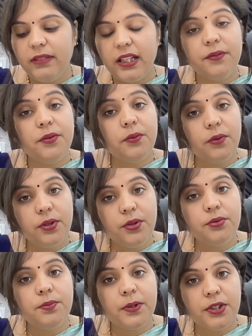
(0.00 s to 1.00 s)
And if you want
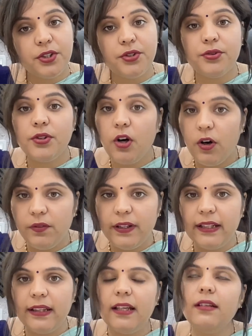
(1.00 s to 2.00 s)
to pursue the
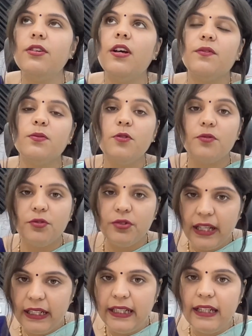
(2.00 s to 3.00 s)
offline thing, you have to move to
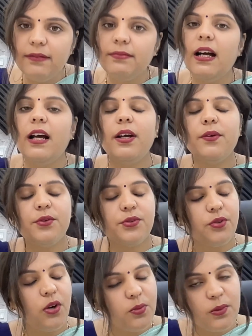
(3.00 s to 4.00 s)
Delhi. I was
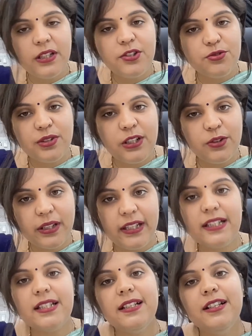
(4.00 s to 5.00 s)
not willing to
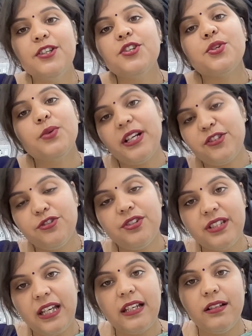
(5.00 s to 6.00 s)
relocate, so I just
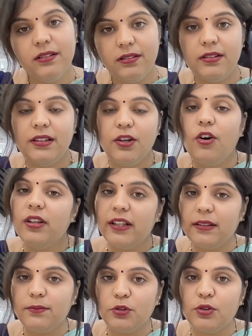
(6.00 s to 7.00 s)
stayed in the
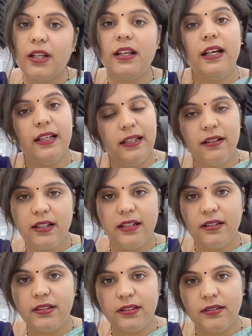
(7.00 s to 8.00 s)
online mode, and I
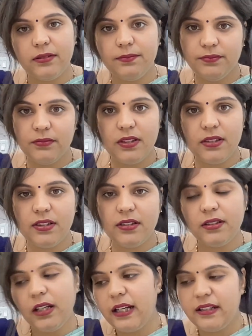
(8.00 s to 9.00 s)
attended
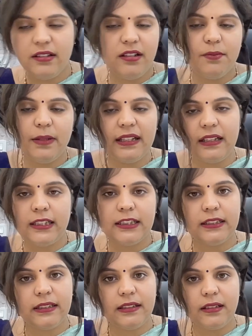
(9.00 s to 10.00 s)
my
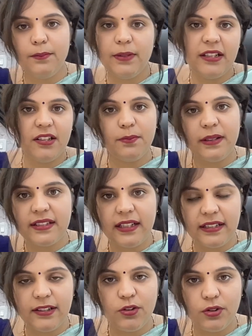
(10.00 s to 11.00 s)
classes and completed my
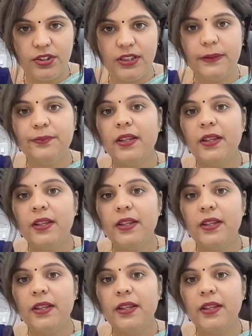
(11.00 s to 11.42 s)
CELTA course.